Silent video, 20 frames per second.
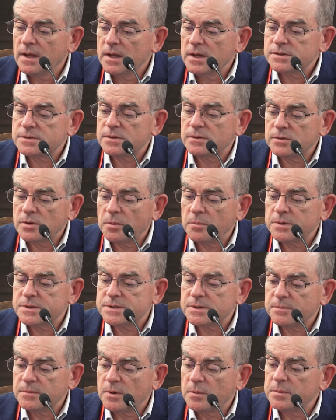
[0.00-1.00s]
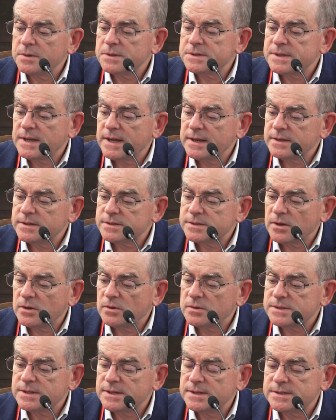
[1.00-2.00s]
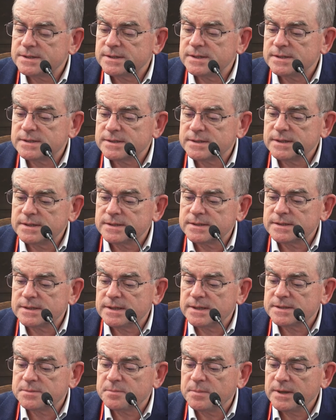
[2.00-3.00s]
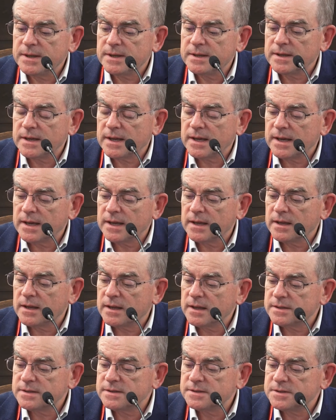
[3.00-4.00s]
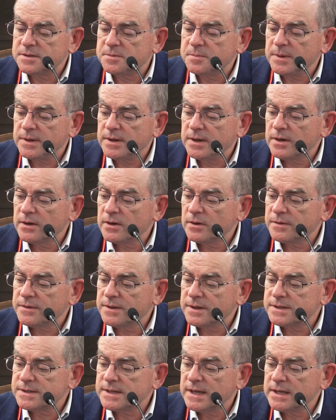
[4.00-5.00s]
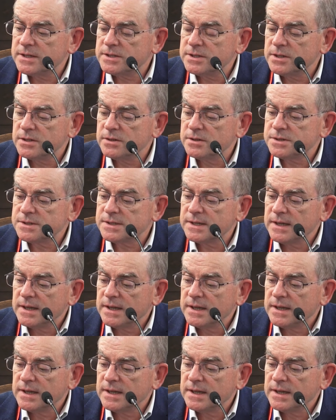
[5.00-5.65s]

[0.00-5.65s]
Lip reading: So some numbers then. So since it's been here now, I think it's 8 years,